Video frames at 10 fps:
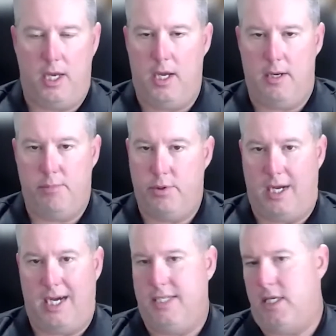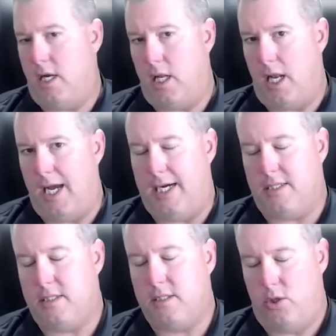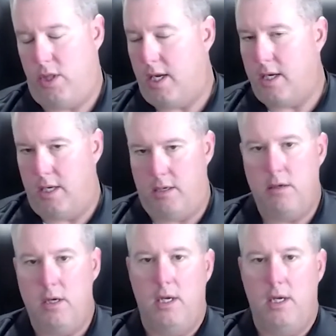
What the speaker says: and put eyes on glass so they can